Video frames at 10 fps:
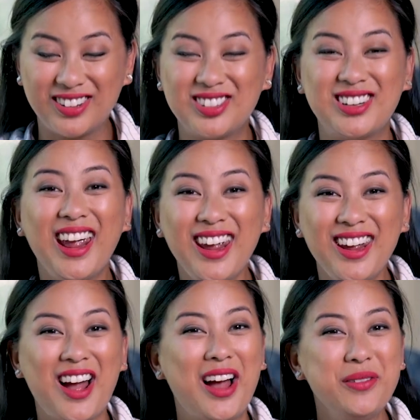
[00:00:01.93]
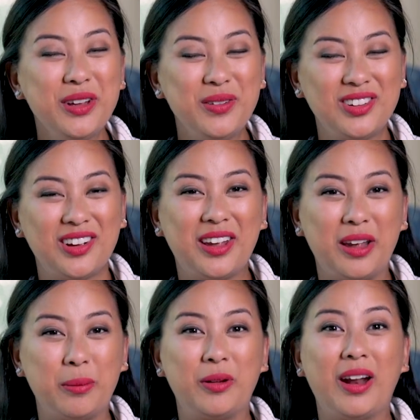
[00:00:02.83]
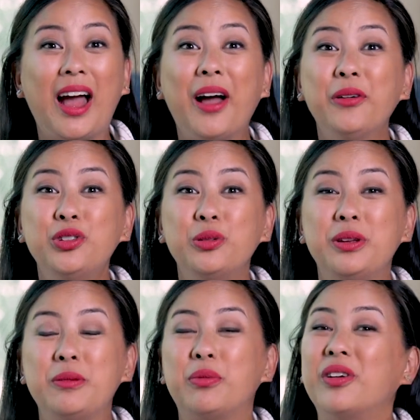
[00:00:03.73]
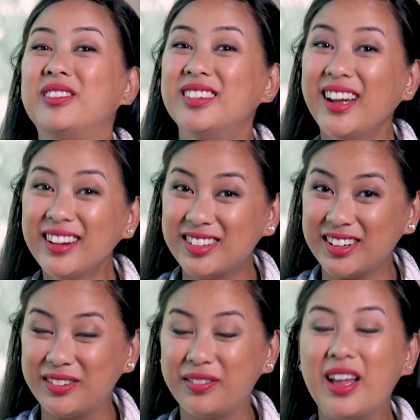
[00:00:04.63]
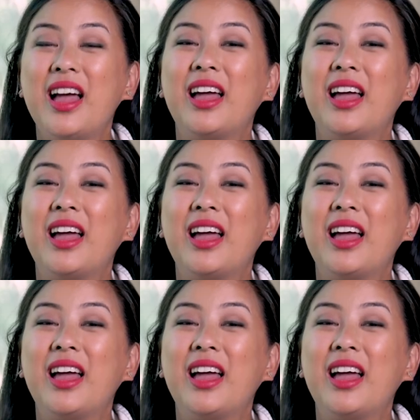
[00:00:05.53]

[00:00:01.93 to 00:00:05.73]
Today, I'm gonna be talking about how to be productive